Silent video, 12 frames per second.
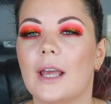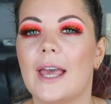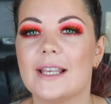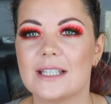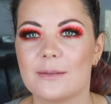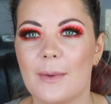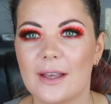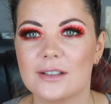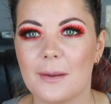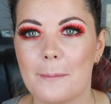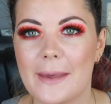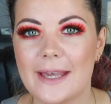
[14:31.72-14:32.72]
It
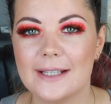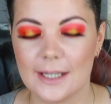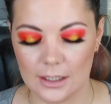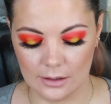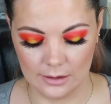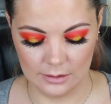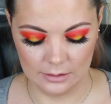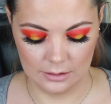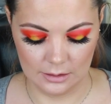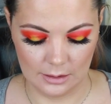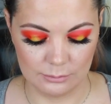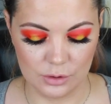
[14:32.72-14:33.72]
smells amazing.
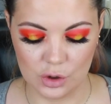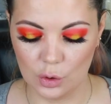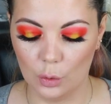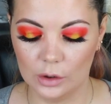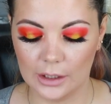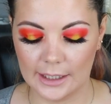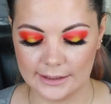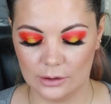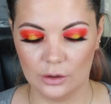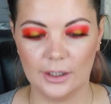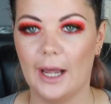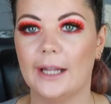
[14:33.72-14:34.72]
So glad I
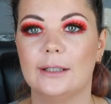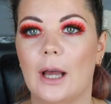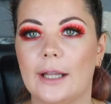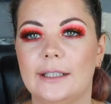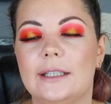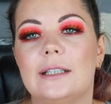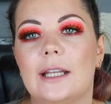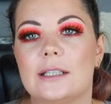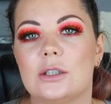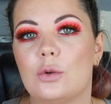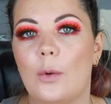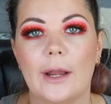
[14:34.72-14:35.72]
got it. I, I need
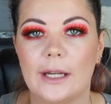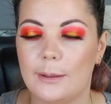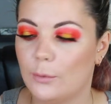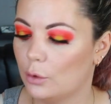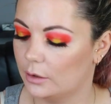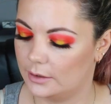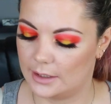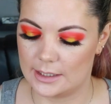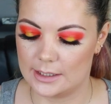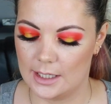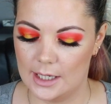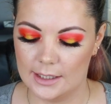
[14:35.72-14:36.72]
like 20 more of
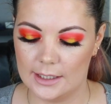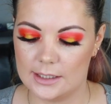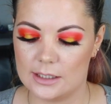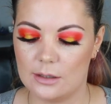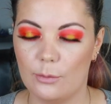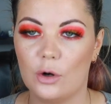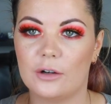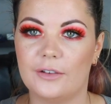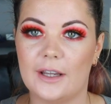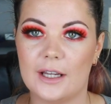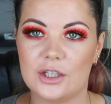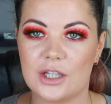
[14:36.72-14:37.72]
these. This is the
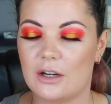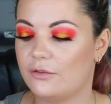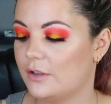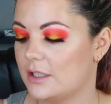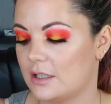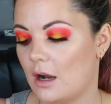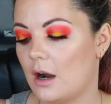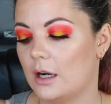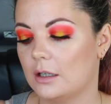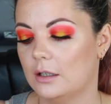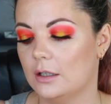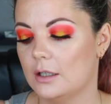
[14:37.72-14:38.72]
Morphe and Jeffree
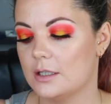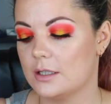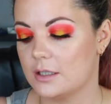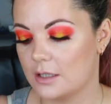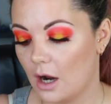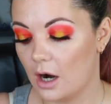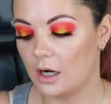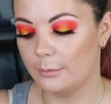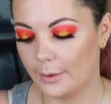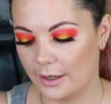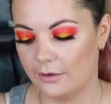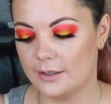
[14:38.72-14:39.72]
Star
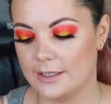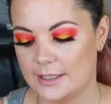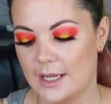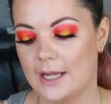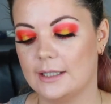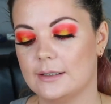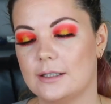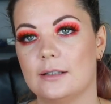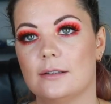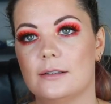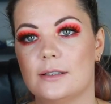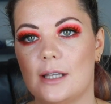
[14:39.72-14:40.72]
Starberry Scent.
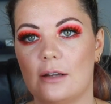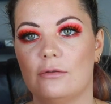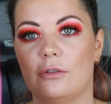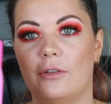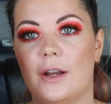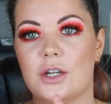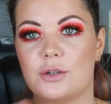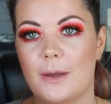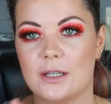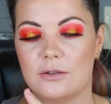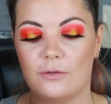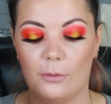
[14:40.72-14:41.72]
Set and Refresh
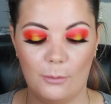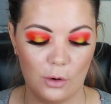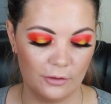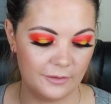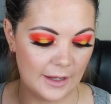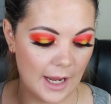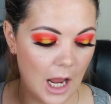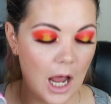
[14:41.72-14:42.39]
Mist from Morphe.